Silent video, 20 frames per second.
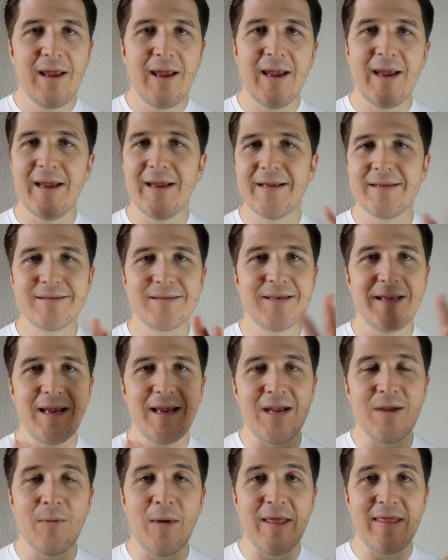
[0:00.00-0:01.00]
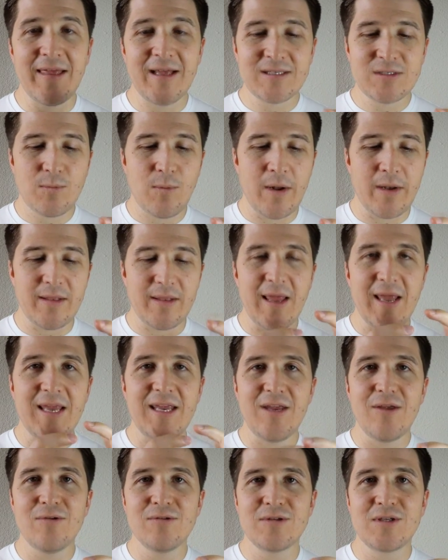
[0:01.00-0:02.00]
And anyway, that's what they
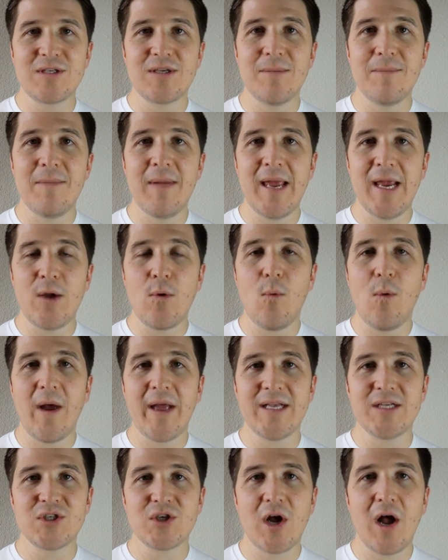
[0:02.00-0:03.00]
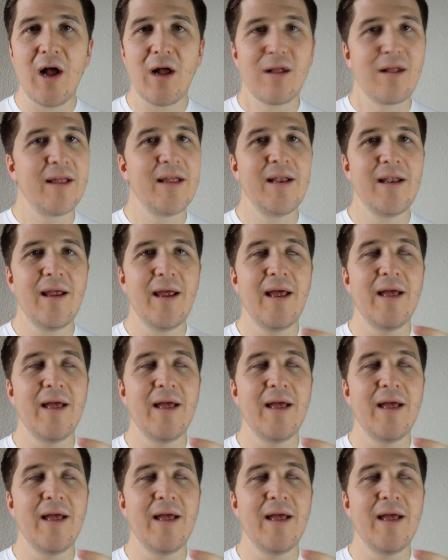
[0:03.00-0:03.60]
use to make white chocolate